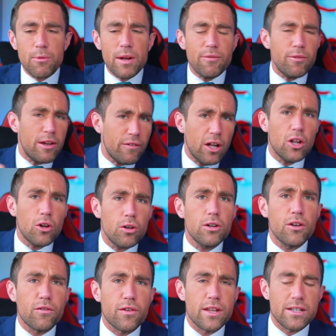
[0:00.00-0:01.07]
We've, we've all
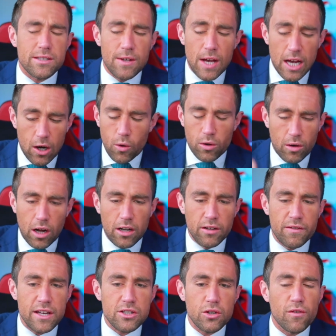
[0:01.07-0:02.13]
heard over this, or all
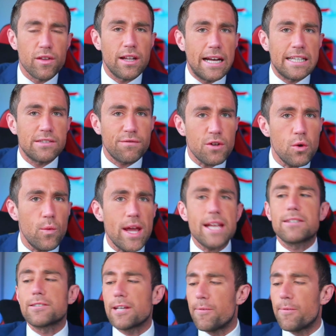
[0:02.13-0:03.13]
of this over the last few weeks.